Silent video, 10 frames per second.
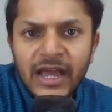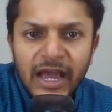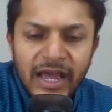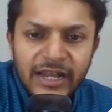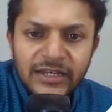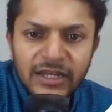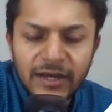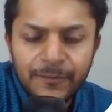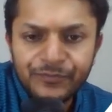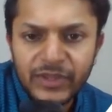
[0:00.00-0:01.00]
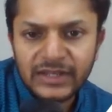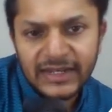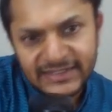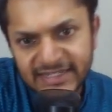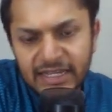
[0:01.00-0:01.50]
And
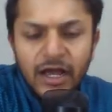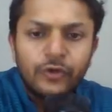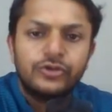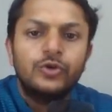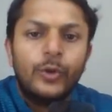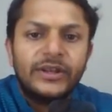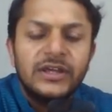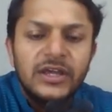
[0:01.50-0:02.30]
let's see how to do it.